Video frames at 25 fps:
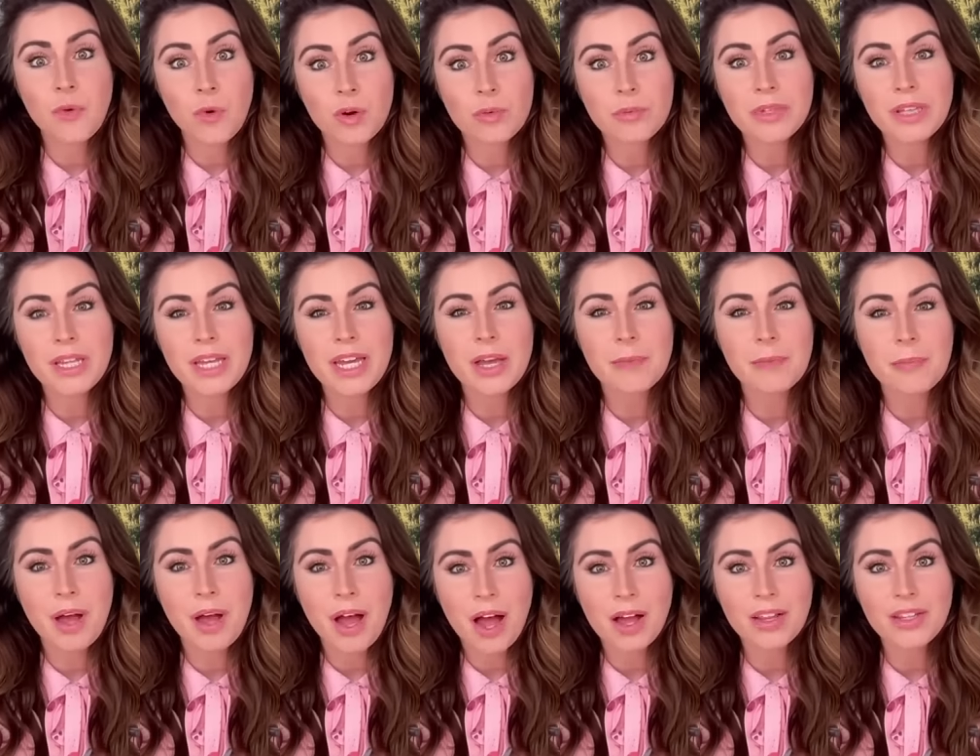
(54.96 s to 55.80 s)
formally
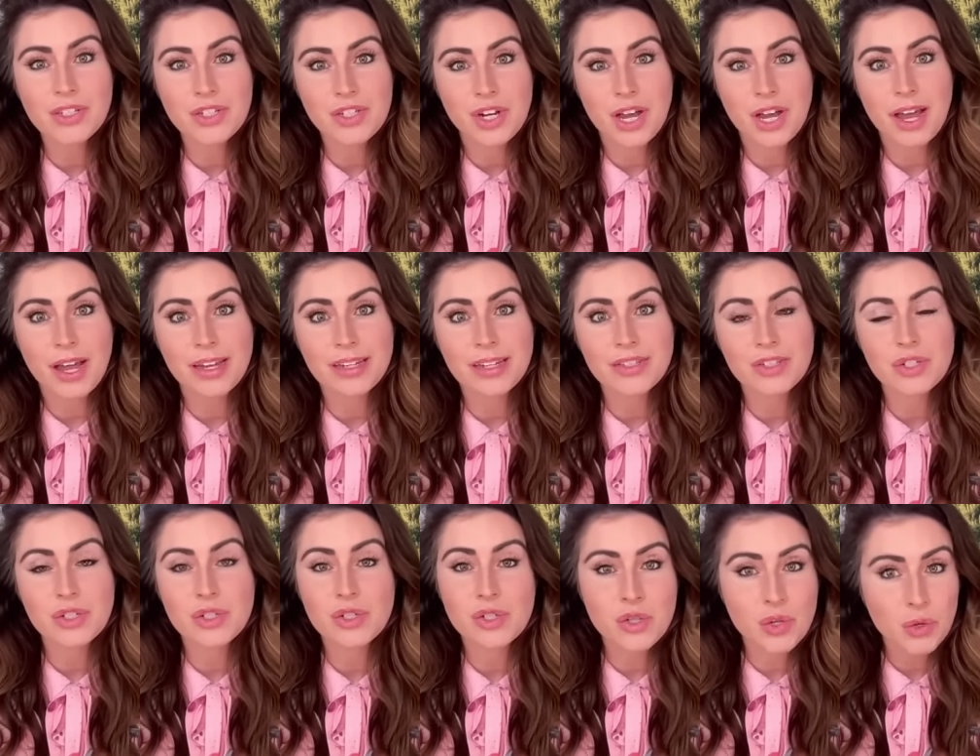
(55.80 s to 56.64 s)

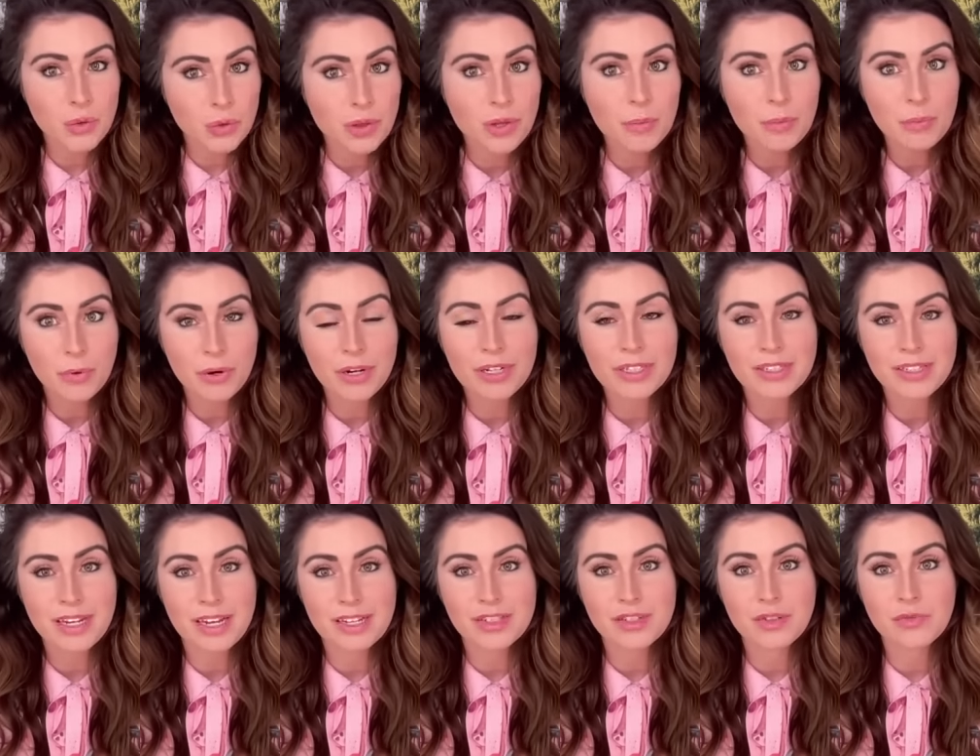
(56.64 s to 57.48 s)
apologized to the
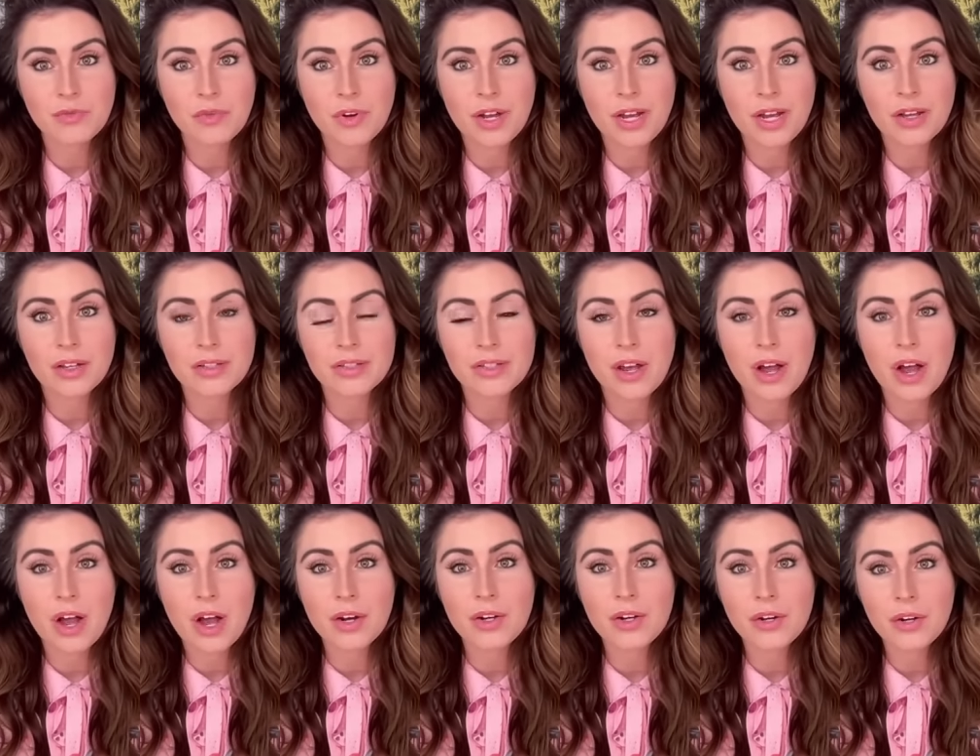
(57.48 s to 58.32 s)
Princess of Wales
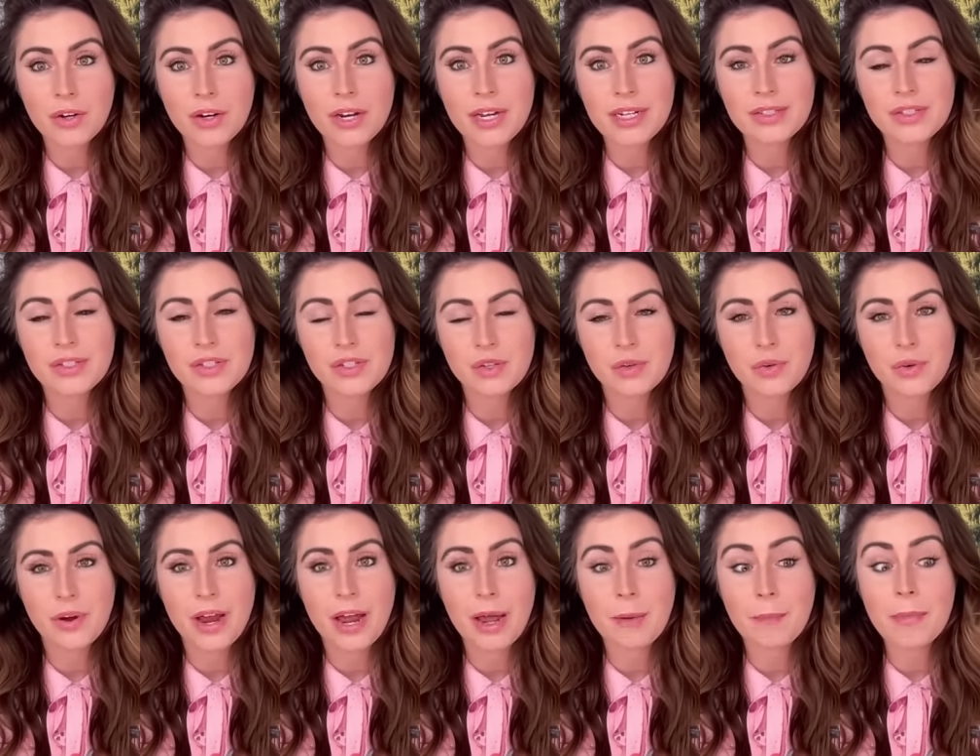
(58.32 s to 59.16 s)
on her
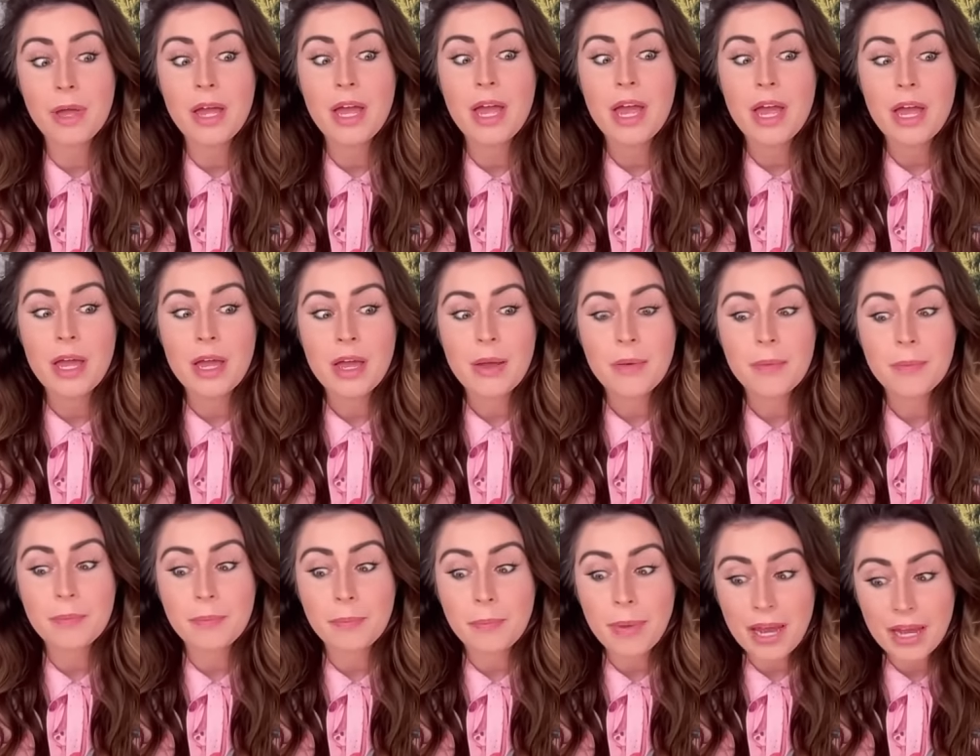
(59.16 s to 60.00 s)
Instagram
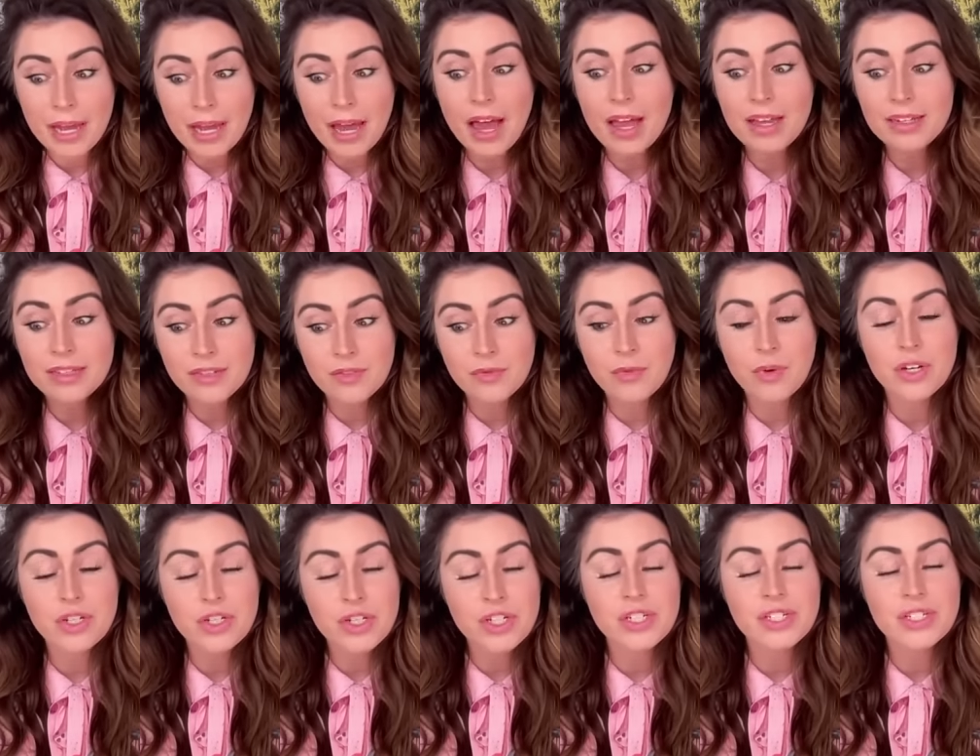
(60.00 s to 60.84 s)
because of
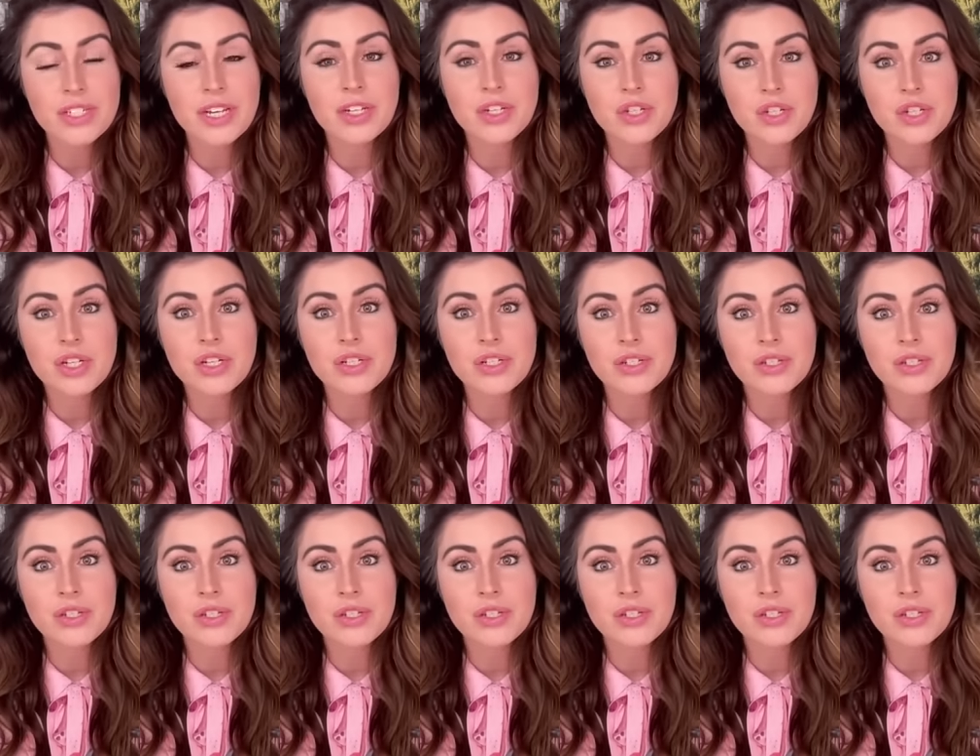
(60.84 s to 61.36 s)
what she said she